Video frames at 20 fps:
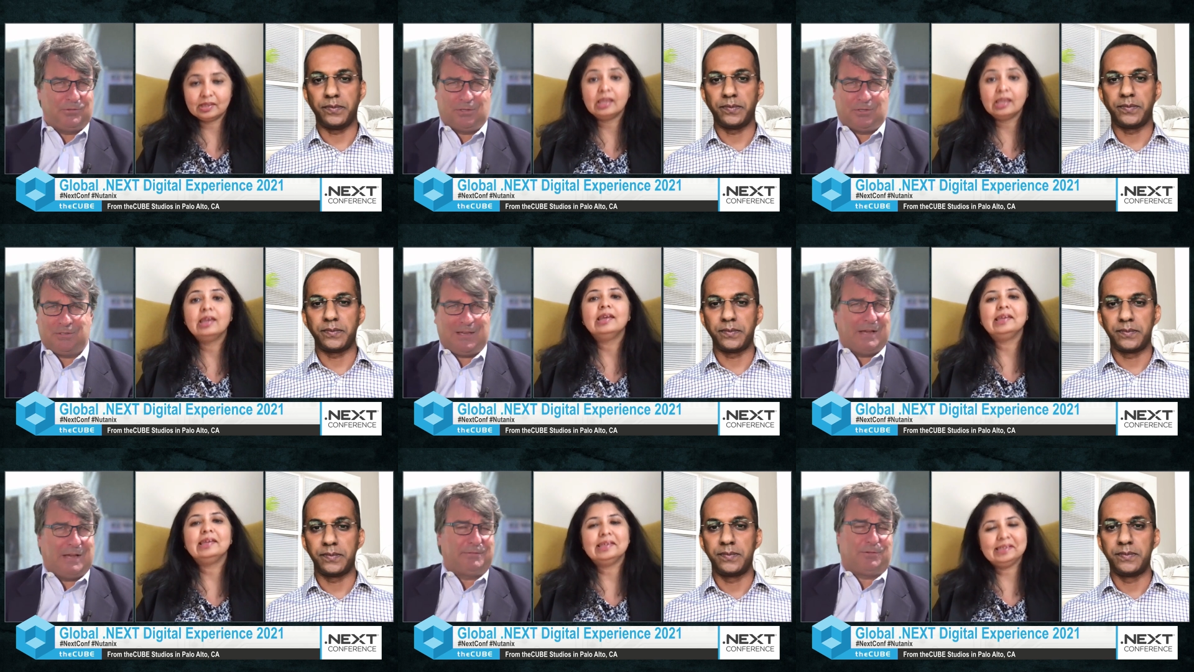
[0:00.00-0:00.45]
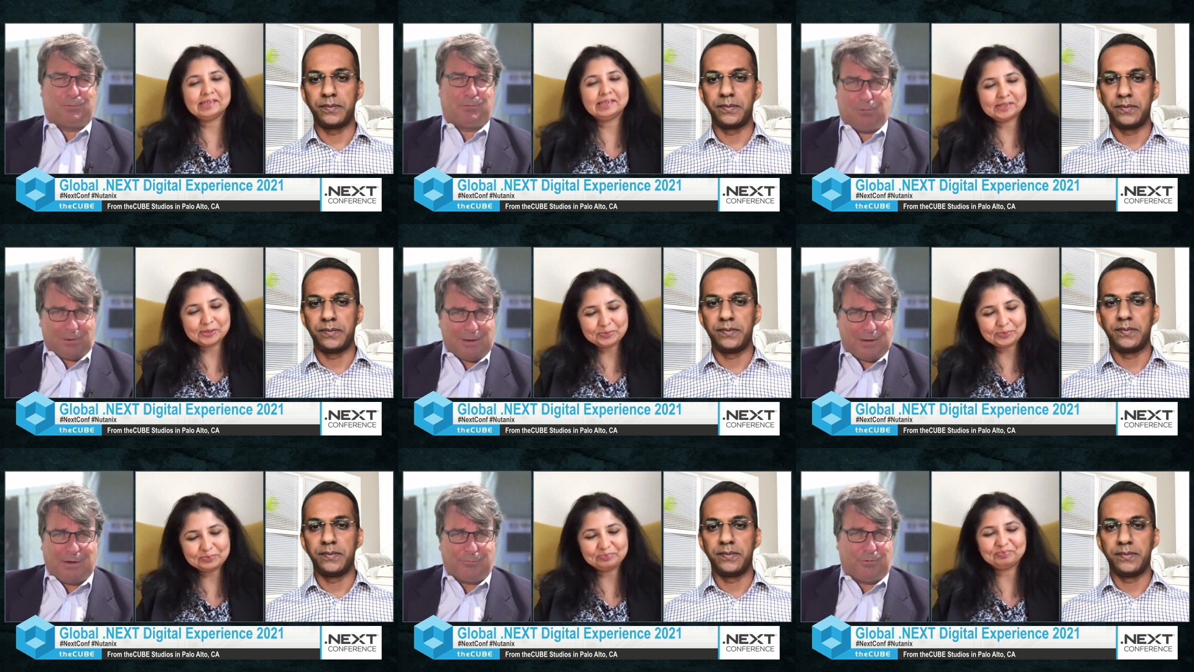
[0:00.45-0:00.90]
Speaker 1: disaster
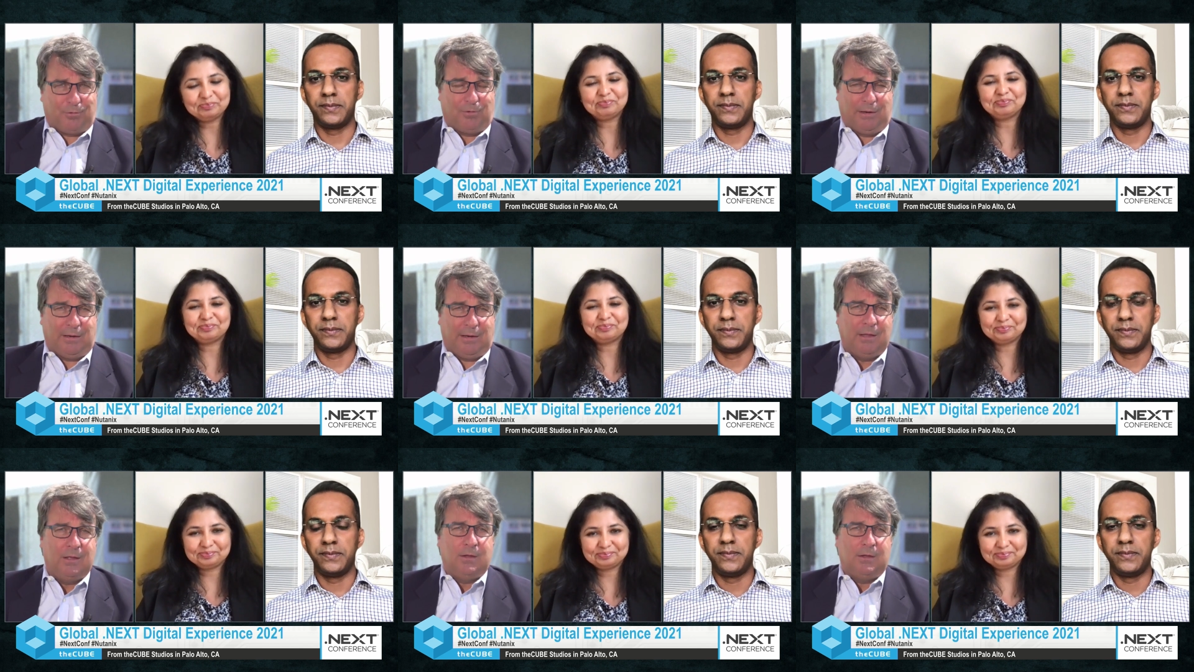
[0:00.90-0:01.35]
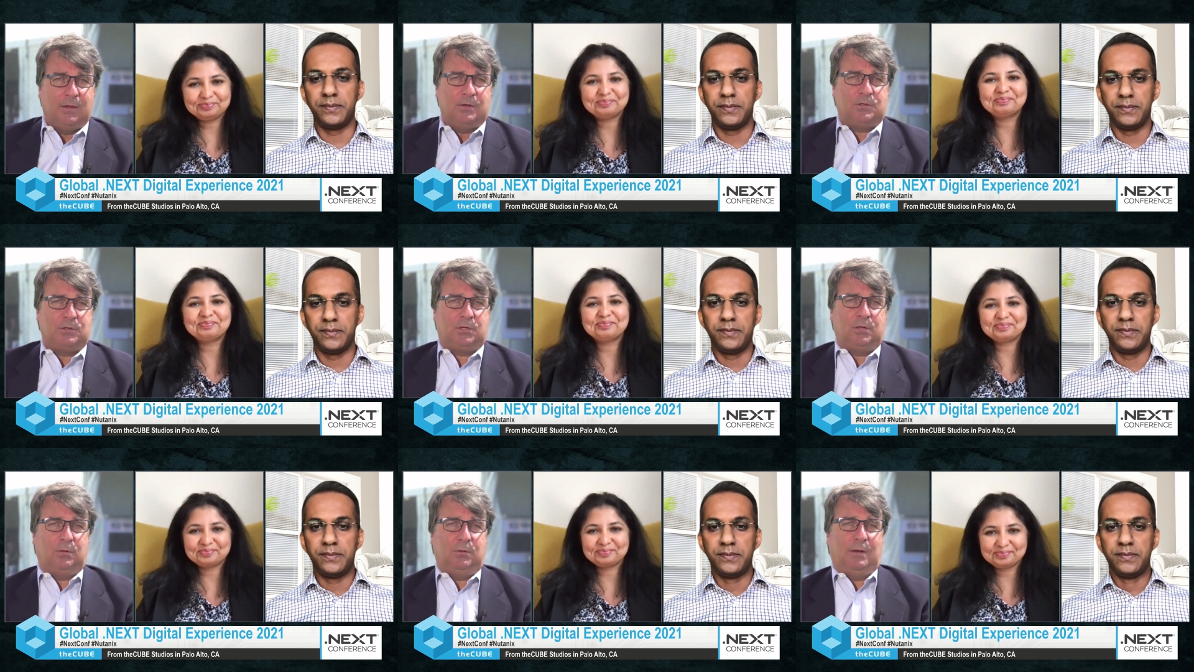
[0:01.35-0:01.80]
recovery,
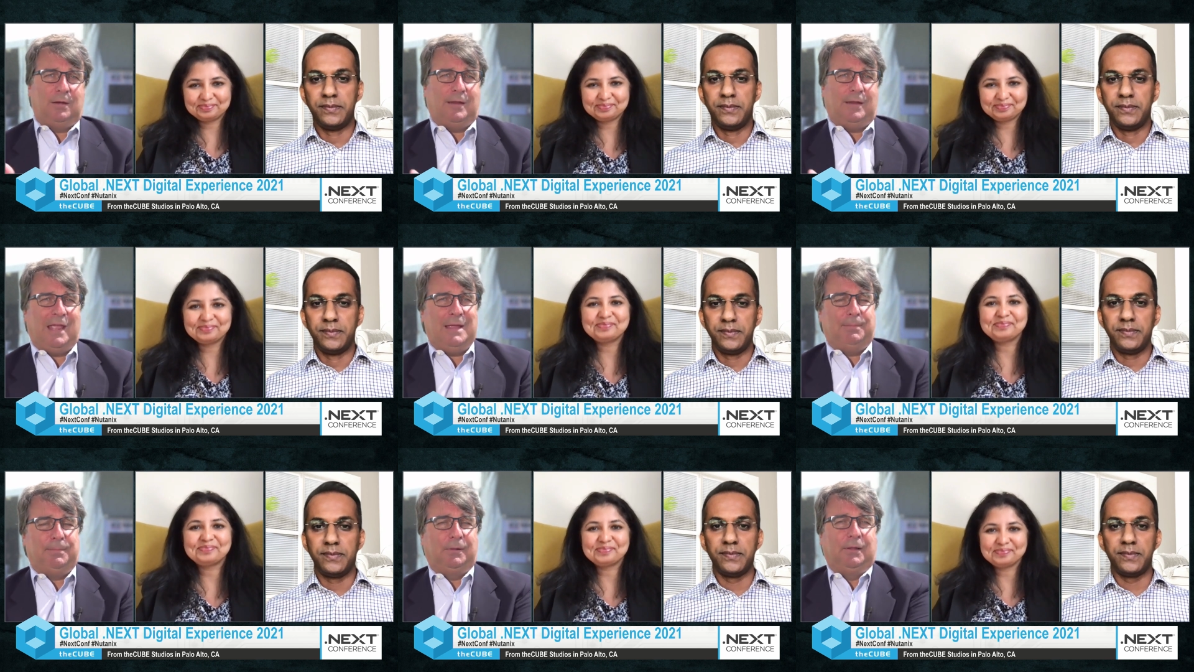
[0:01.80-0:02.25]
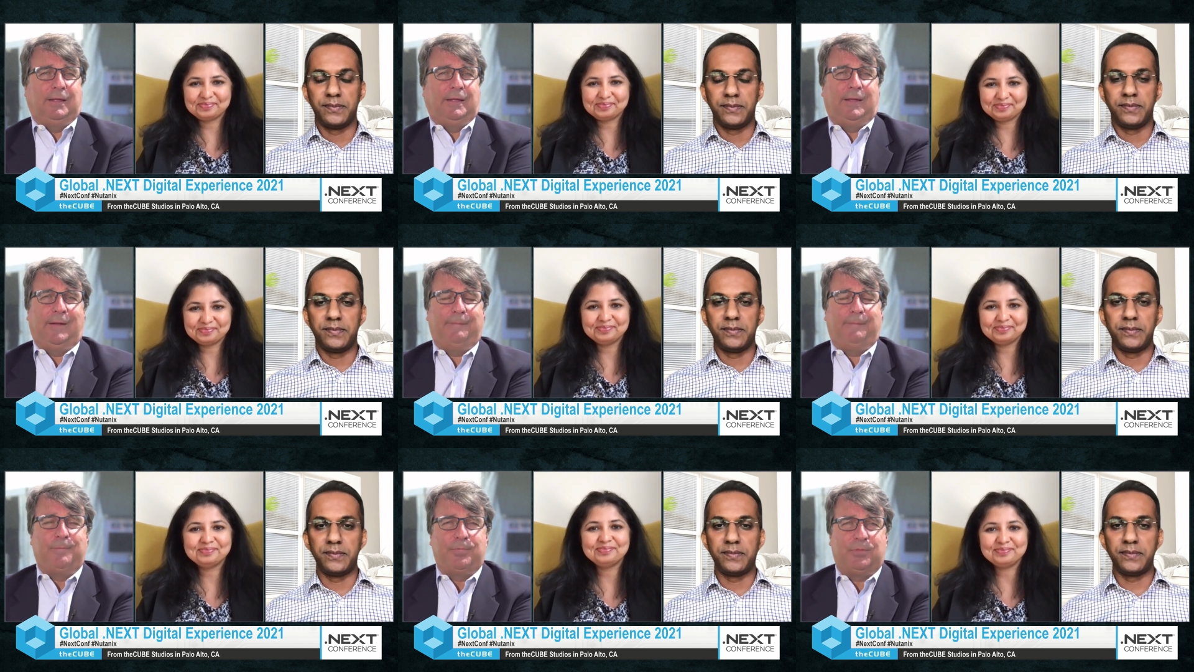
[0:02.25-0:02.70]
to
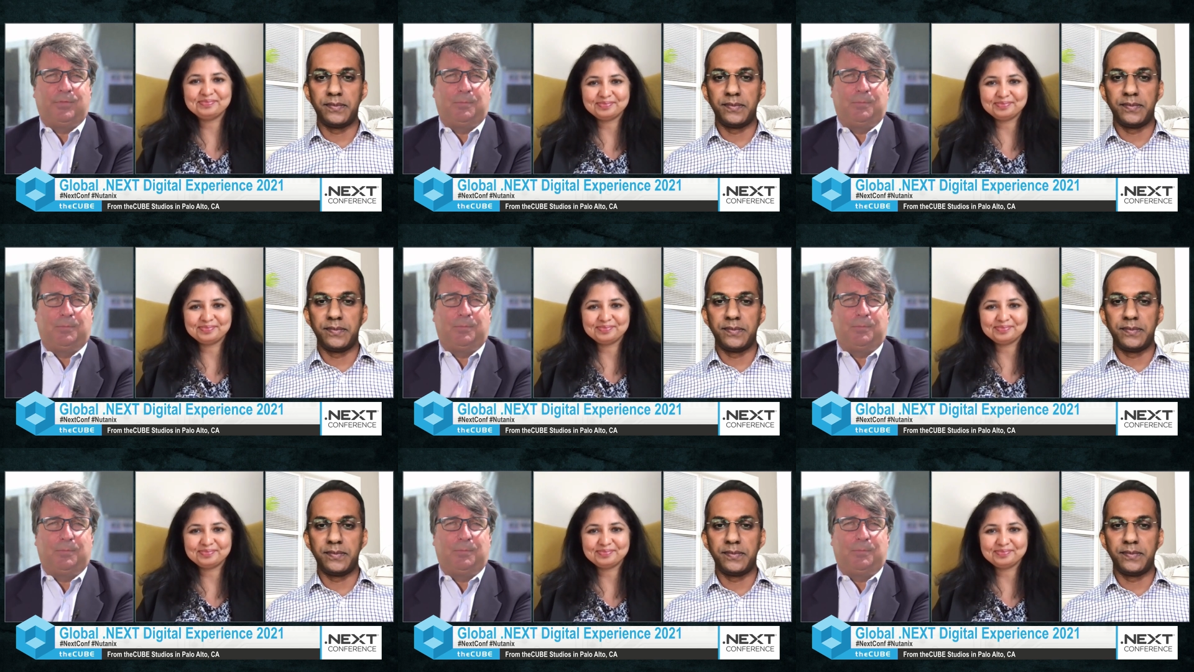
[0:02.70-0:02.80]
enabling the